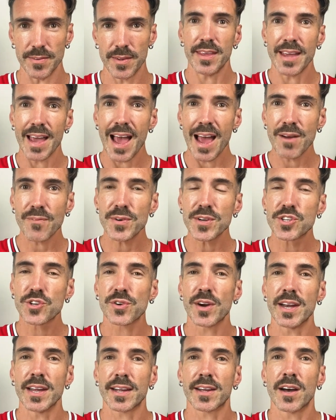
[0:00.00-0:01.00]
The average
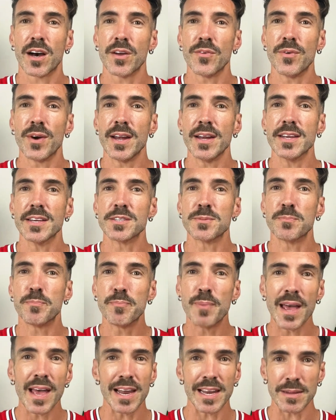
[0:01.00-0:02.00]
credit card rate has
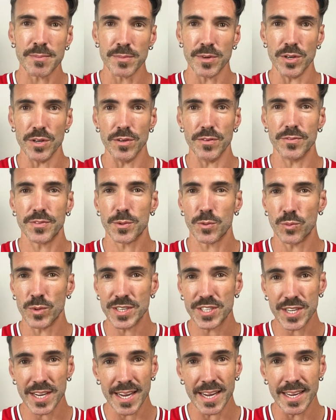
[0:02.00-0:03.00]
barely moved,
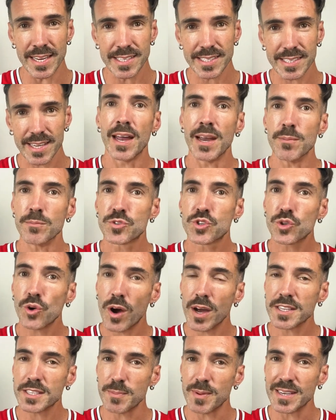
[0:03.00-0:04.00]
which is, and I'm
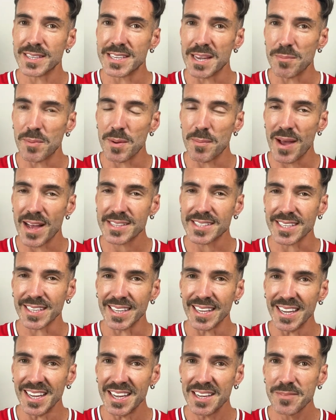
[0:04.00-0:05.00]
trying to be diplomatic
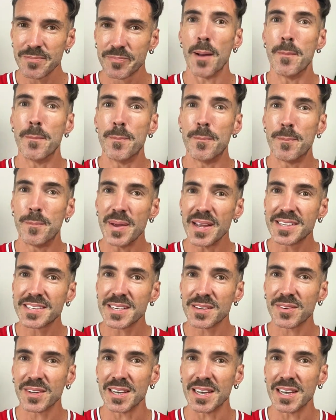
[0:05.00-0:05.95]
here, a bit of a